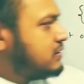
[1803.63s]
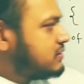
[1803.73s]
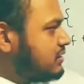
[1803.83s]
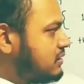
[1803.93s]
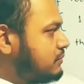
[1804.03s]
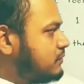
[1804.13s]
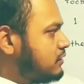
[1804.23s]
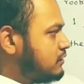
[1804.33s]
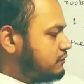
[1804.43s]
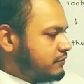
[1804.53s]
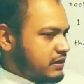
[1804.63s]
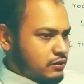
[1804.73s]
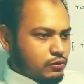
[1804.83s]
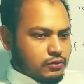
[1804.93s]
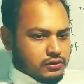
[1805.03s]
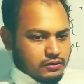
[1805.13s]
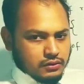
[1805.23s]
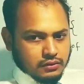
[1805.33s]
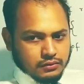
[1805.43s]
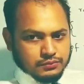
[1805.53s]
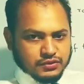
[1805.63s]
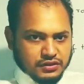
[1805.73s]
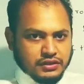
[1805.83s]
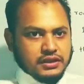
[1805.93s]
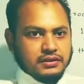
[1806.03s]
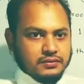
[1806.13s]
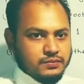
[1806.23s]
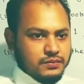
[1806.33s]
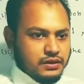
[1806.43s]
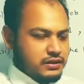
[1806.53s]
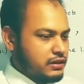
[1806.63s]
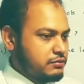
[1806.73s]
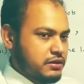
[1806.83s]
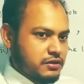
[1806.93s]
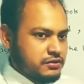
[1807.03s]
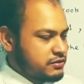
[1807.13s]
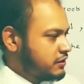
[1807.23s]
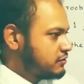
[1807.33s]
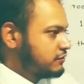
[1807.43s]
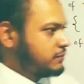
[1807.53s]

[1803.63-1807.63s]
is a very old city in the United States of